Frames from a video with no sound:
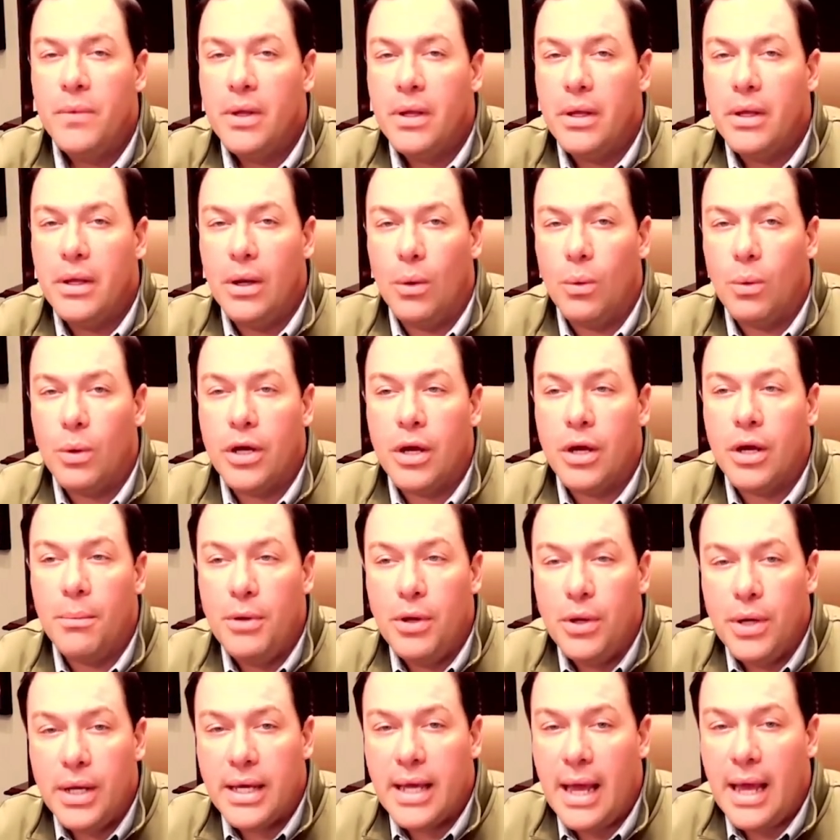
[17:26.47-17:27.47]
you know,
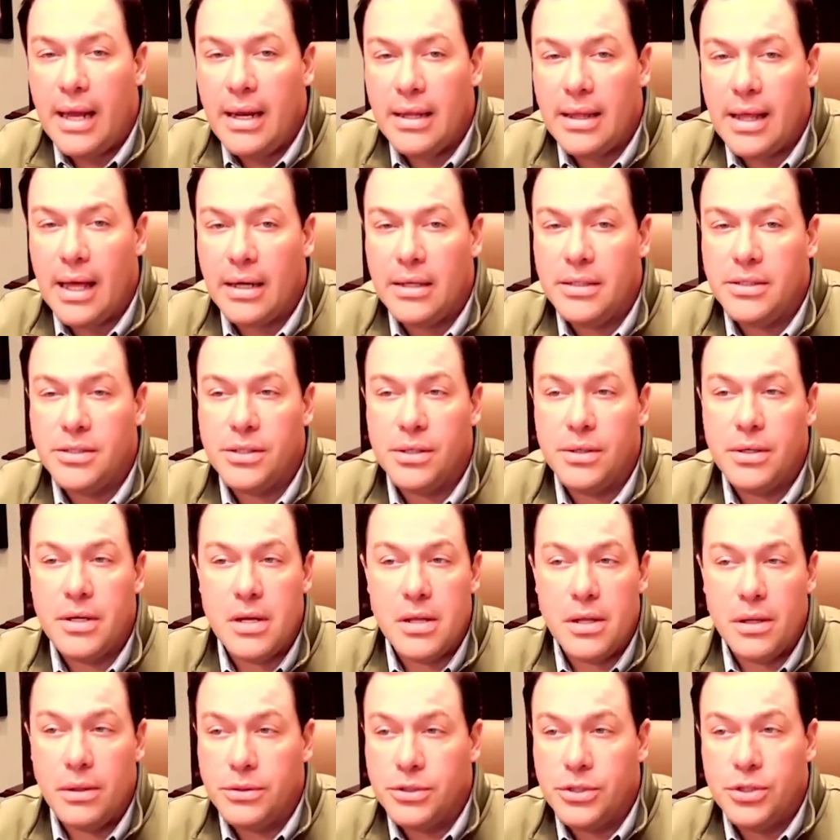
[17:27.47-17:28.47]
communicating that uncertainty
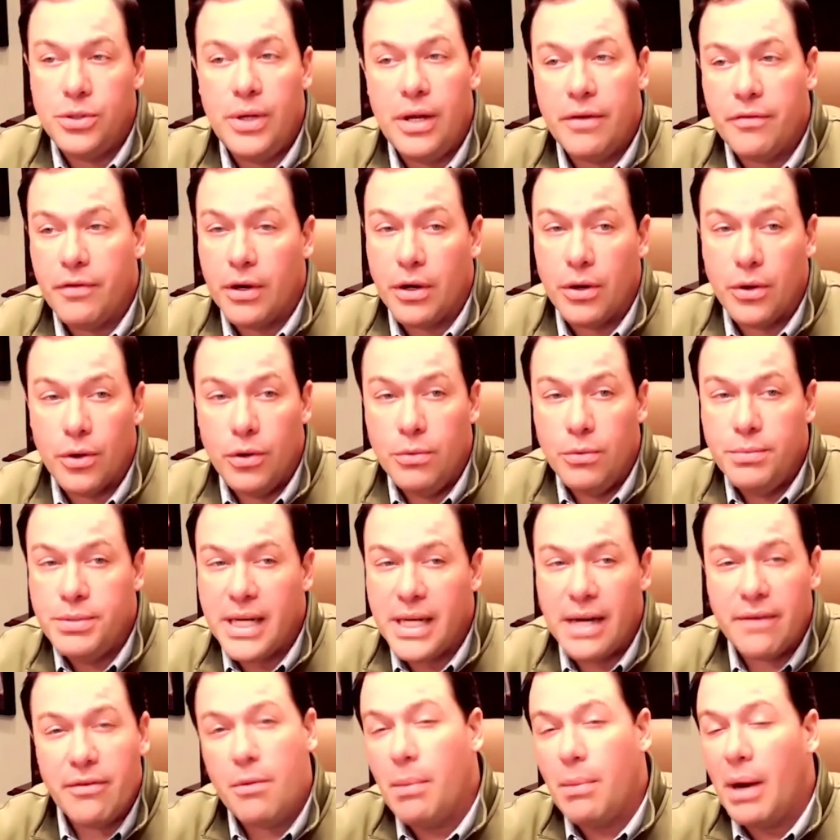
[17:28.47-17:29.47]
to those two different groups and
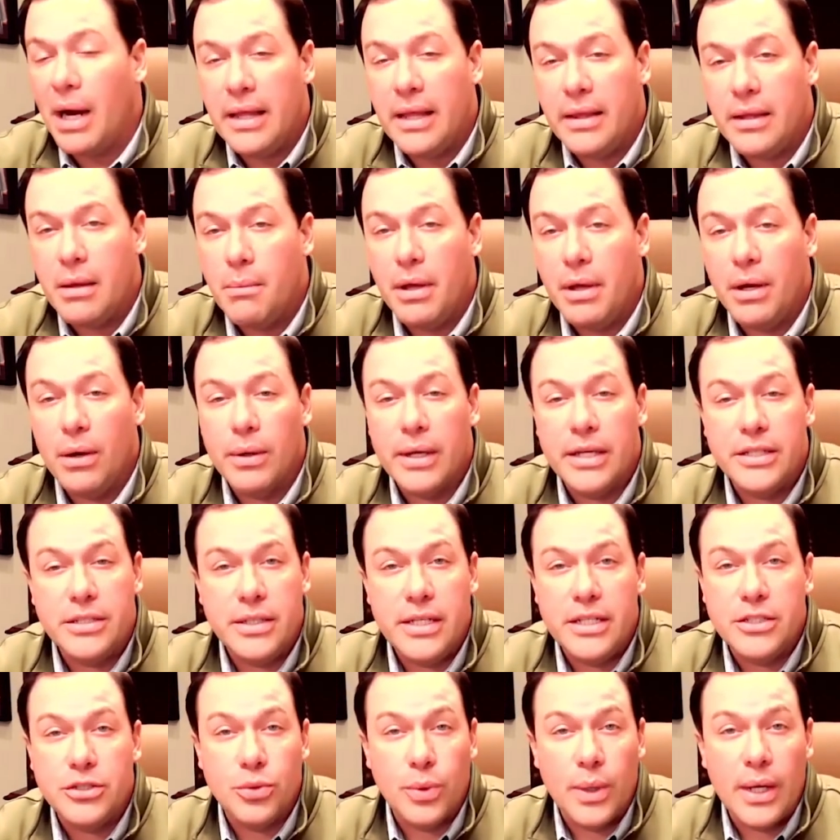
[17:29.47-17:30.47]
everybody in the middle get,
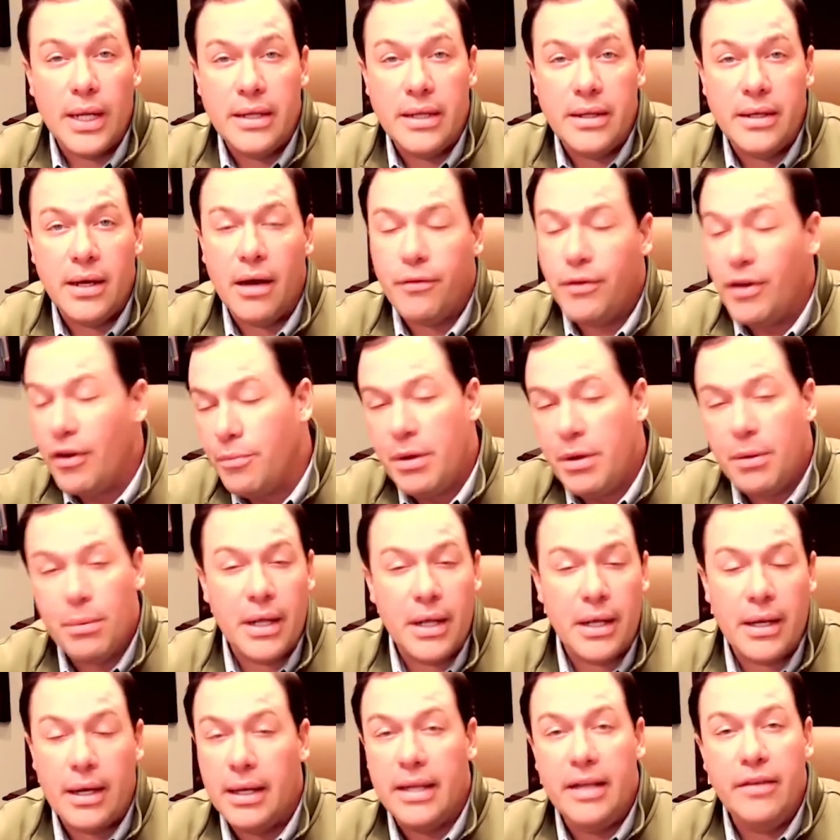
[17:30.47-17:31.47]
gets really tough. You have people that
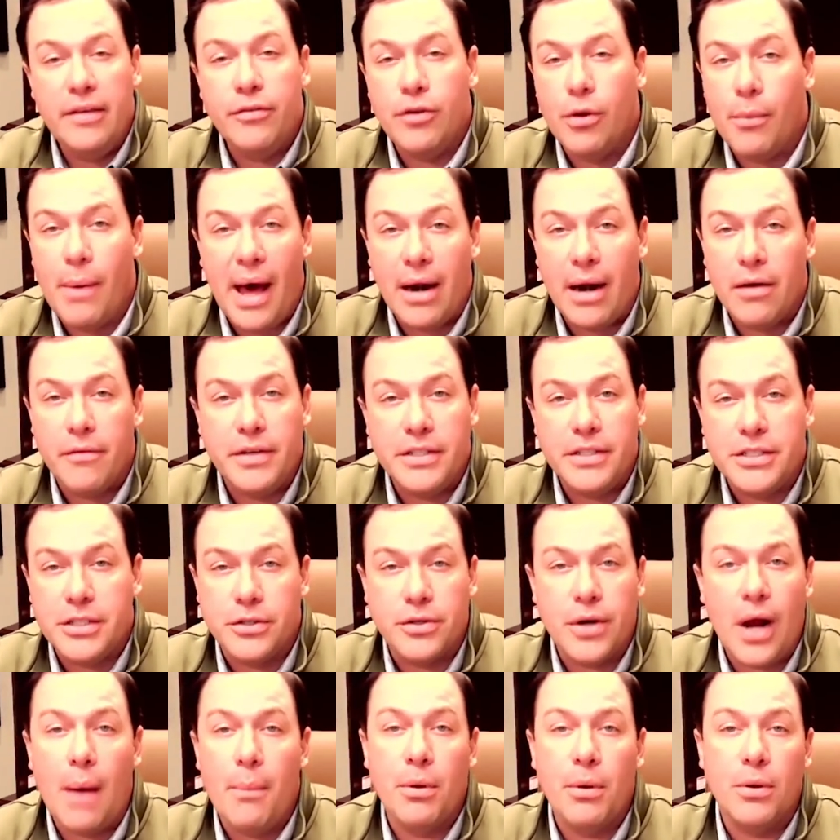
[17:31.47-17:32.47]
are going to leave no matter if it's a
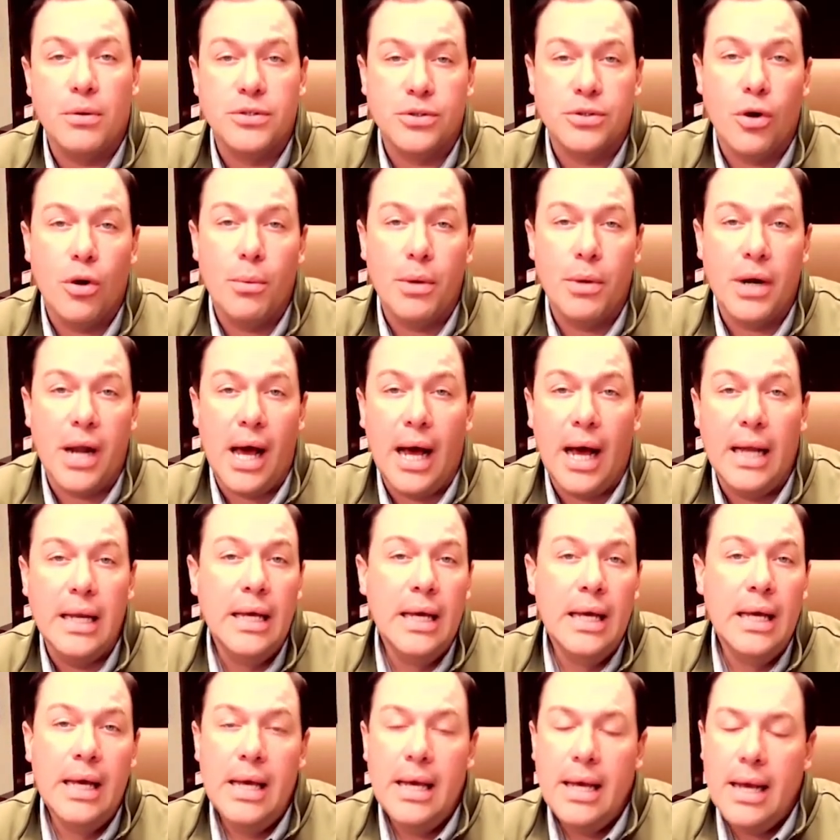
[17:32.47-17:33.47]
tropical storm or not.
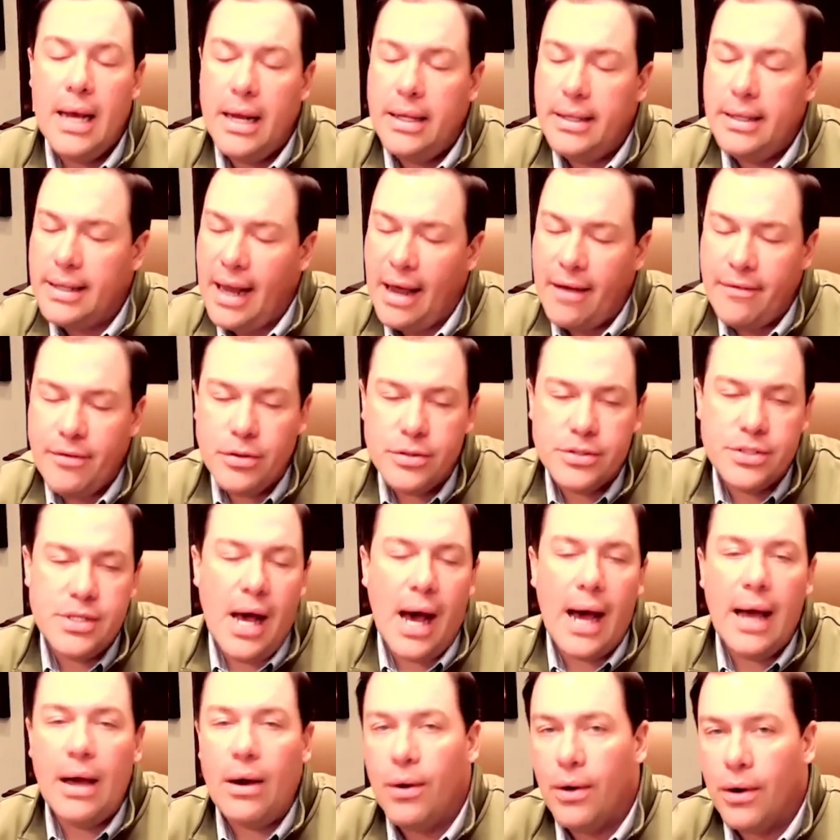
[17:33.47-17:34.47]
And you're going to have those
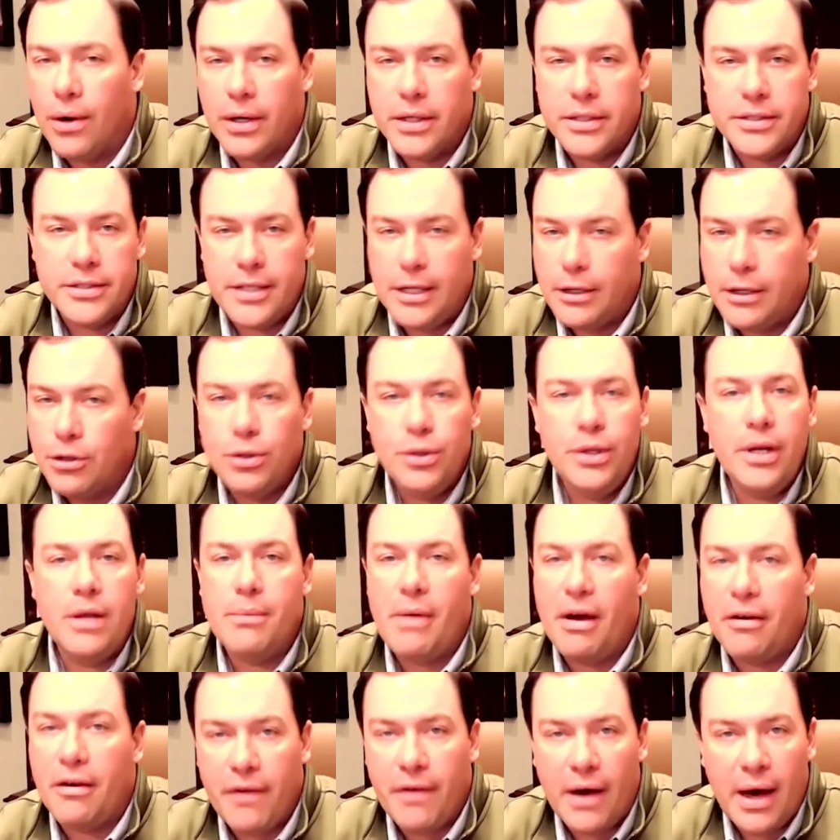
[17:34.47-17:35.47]
diehards, including
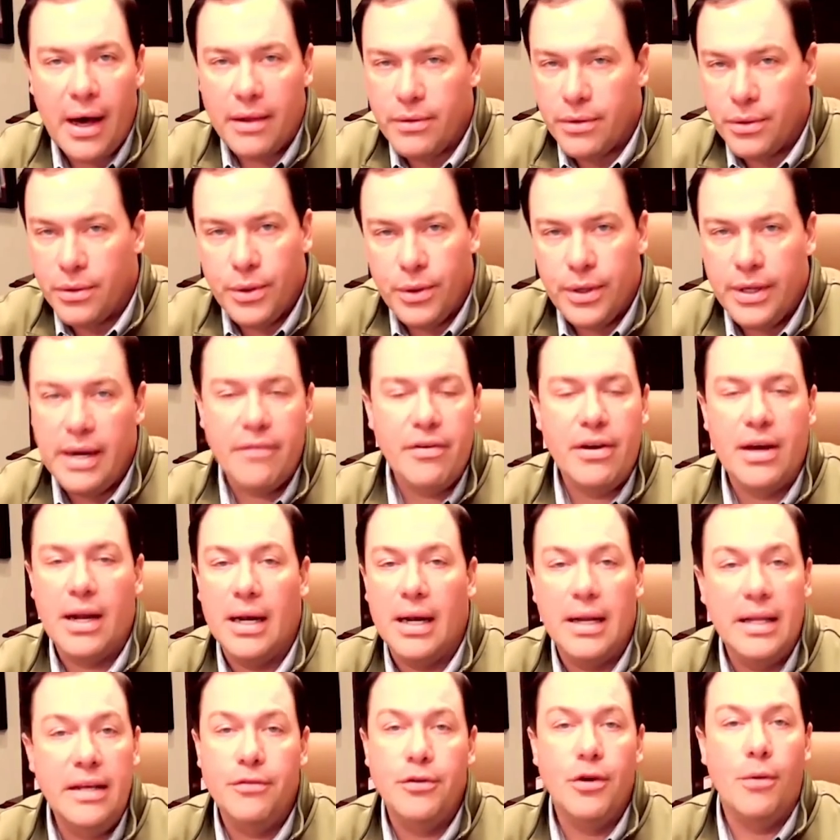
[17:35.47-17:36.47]
my father, who are never going to
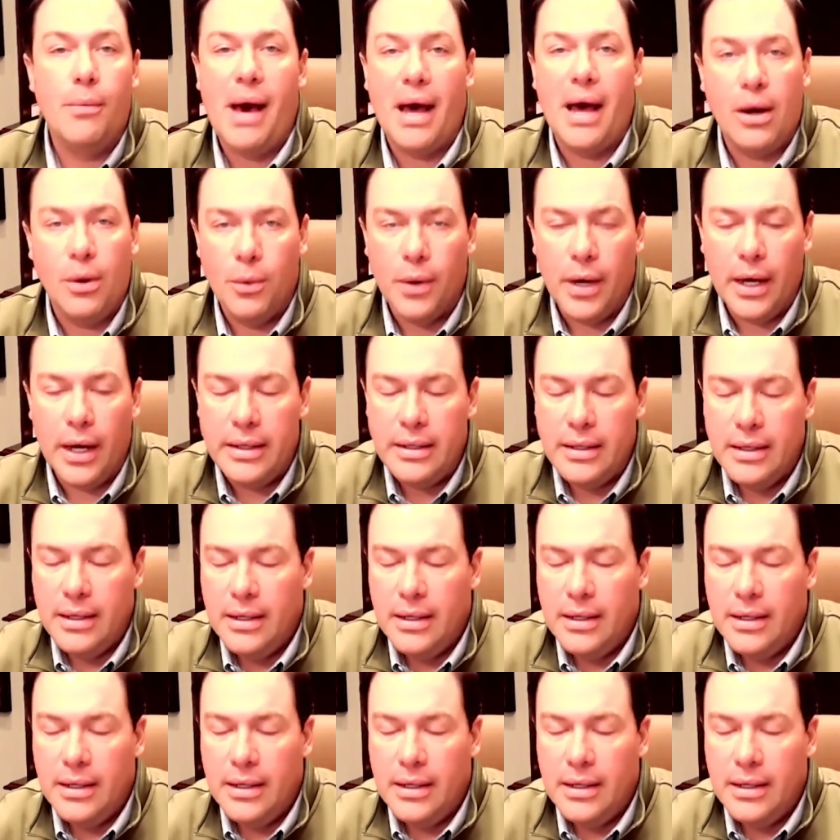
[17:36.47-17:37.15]
leave no matter what.